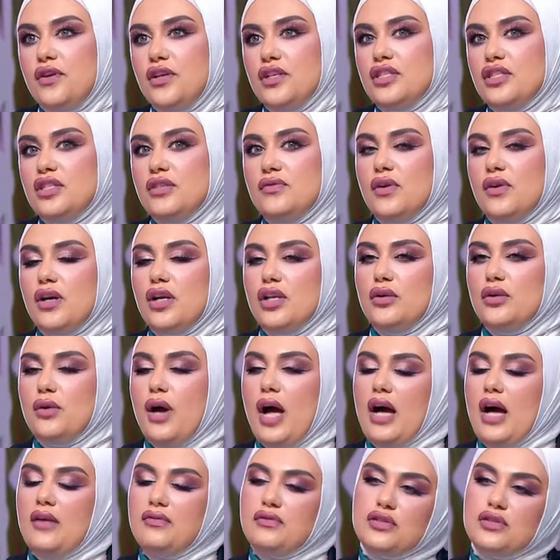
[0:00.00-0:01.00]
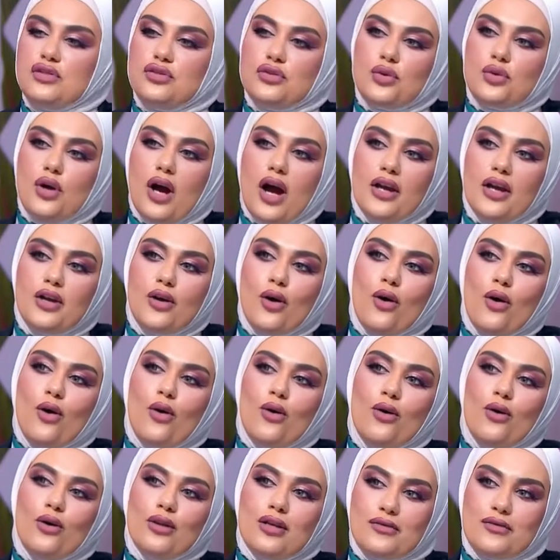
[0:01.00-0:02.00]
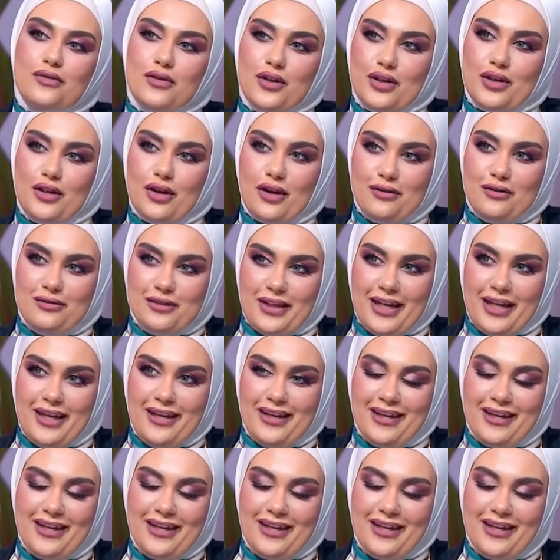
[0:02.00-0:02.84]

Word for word: of all you have to try all of the coffee